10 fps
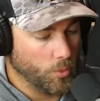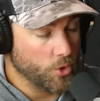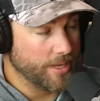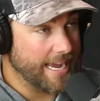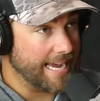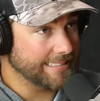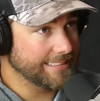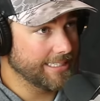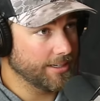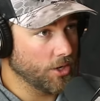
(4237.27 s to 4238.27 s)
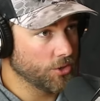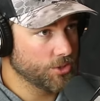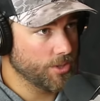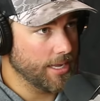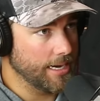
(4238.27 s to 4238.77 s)
When you cast it, it
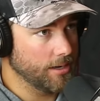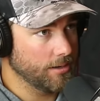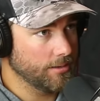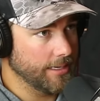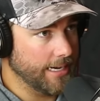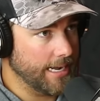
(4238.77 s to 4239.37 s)
goes to the air in